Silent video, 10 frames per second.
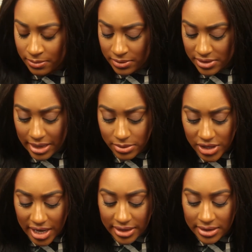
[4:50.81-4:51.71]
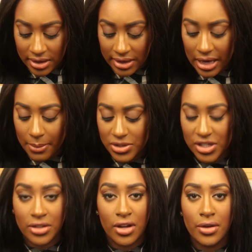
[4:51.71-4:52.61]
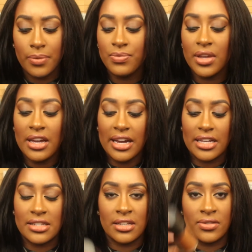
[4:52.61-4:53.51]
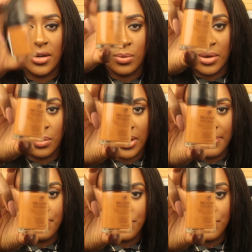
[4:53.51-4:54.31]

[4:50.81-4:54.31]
same shade, Cappuccino in 011.